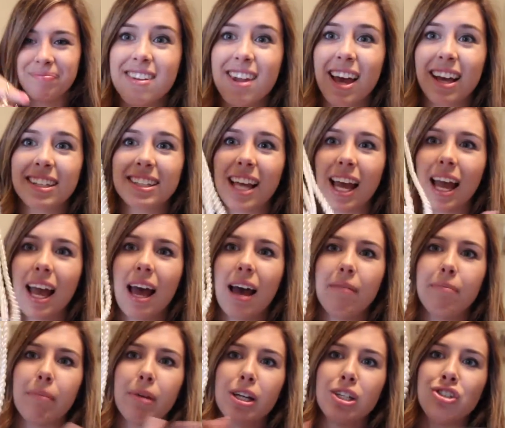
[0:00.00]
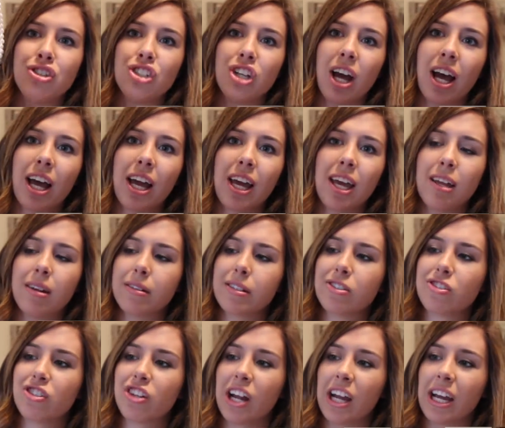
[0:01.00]
Next, I have my giant
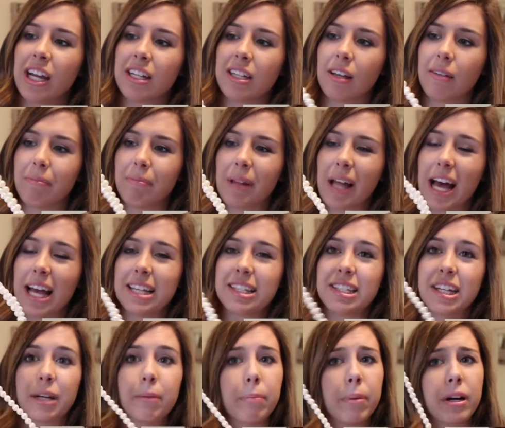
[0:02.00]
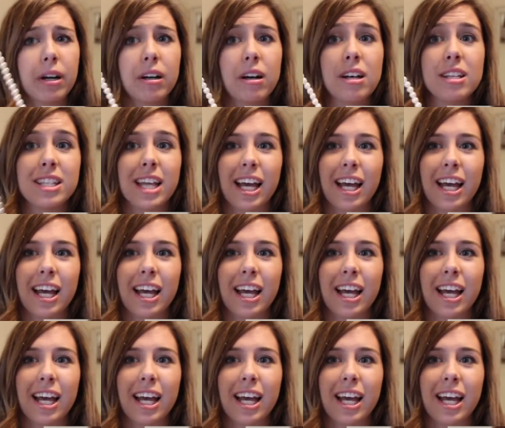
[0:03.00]
strand of plastic pearls.